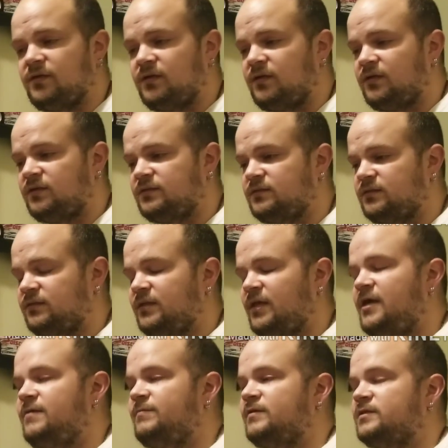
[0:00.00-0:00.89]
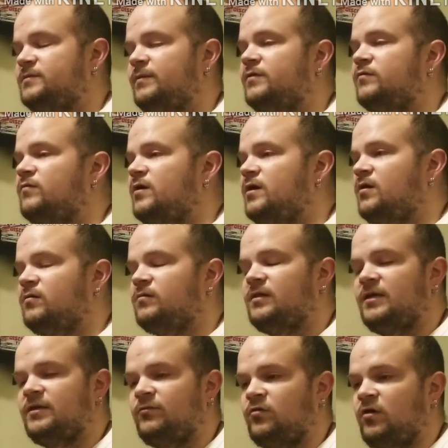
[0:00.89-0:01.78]
It's a name that's been around
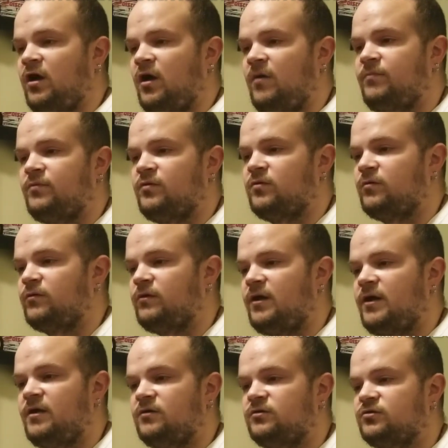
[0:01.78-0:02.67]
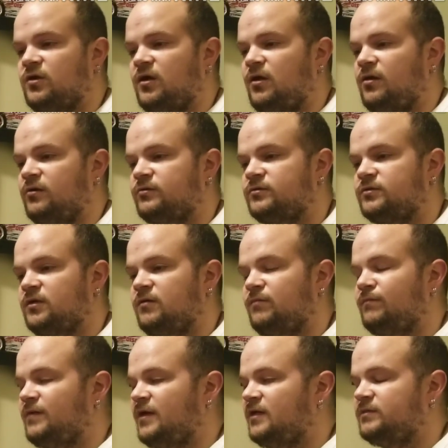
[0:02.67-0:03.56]
like Grosvenor or Airtronic or
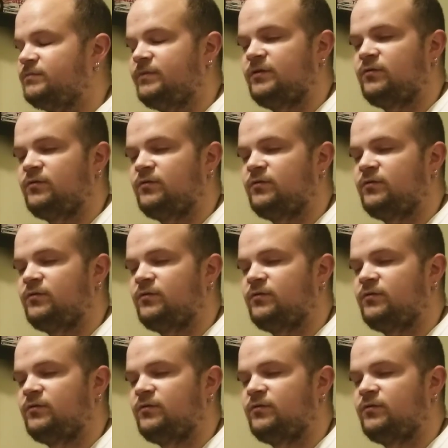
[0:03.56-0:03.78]
something that has been